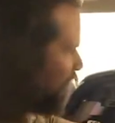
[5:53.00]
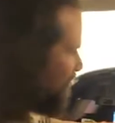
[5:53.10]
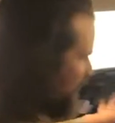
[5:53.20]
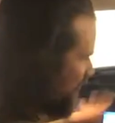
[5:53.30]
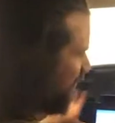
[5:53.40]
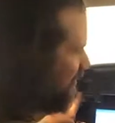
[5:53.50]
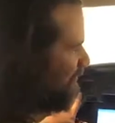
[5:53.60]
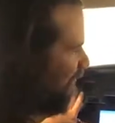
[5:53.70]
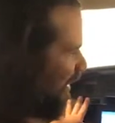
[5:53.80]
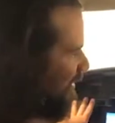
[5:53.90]
this whole stuff
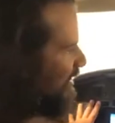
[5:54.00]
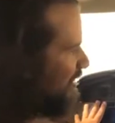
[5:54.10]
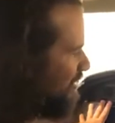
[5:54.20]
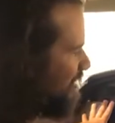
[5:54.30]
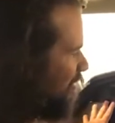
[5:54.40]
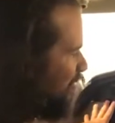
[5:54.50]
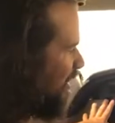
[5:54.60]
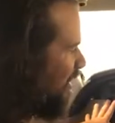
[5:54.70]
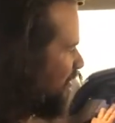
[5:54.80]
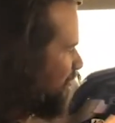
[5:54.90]
can get a little
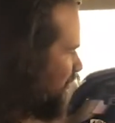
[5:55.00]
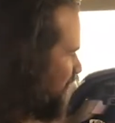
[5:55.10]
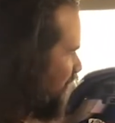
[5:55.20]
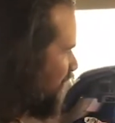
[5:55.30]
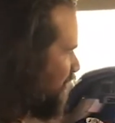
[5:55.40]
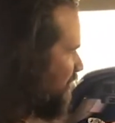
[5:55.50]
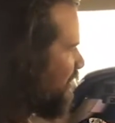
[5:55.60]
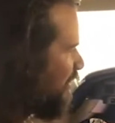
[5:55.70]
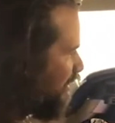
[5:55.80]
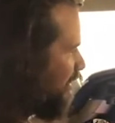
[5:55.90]
complicated when you start
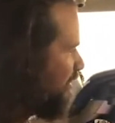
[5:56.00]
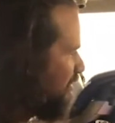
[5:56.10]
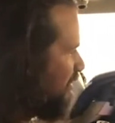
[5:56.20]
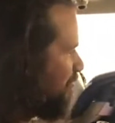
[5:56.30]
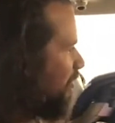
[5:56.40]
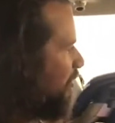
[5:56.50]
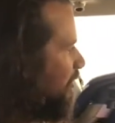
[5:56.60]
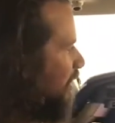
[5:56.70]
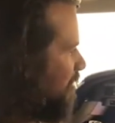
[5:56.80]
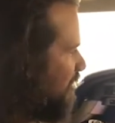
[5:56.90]
getting into the
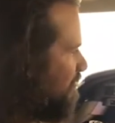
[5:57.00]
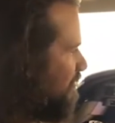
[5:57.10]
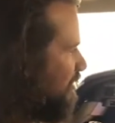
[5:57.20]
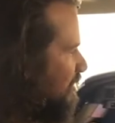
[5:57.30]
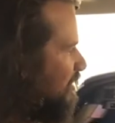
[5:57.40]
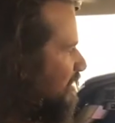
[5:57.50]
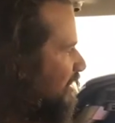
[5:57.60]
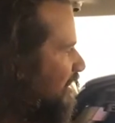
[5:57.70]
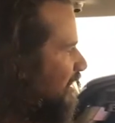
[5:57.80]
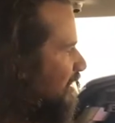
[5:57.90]
programming of it,
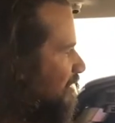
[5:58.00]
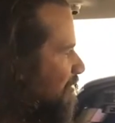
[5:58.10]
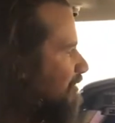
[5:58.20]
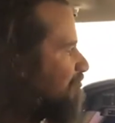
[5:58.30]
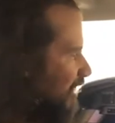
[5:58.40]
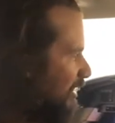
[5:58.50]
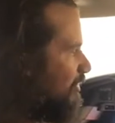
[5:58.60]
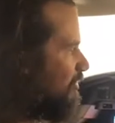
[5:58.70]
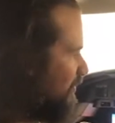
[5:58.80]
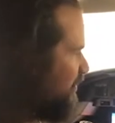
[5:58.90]
um, and making
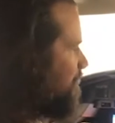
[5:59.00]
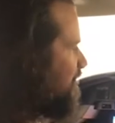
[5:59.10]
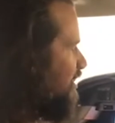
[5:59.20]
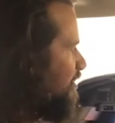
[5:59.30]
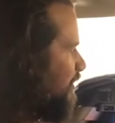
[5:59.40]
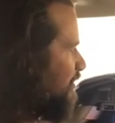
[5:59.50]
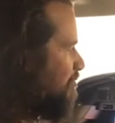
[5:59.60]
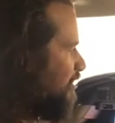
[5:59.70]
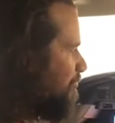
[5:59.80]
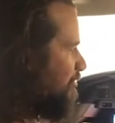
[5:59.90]
sure it's updated with the
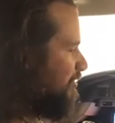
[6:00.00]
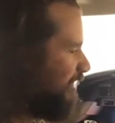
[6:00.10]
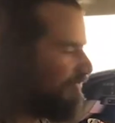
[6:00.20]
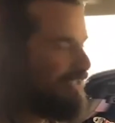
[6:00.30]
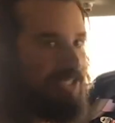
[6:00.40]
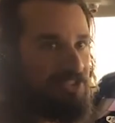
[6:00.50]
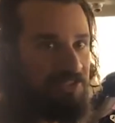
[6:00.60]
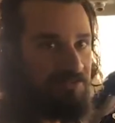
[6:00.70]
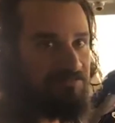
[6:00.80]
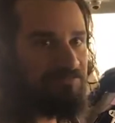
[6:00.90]
proper
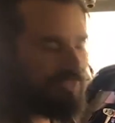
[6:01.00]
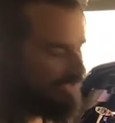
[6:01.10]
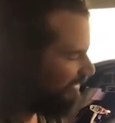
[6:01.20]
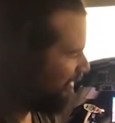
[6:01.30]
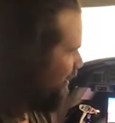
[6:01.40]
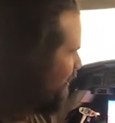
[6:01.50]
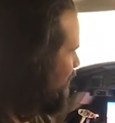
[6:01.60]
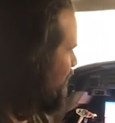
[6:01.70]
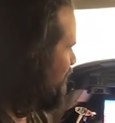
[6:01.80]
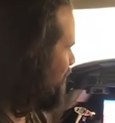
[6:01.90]
navigation
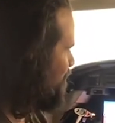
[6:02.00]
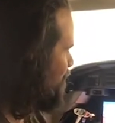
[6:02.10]
um,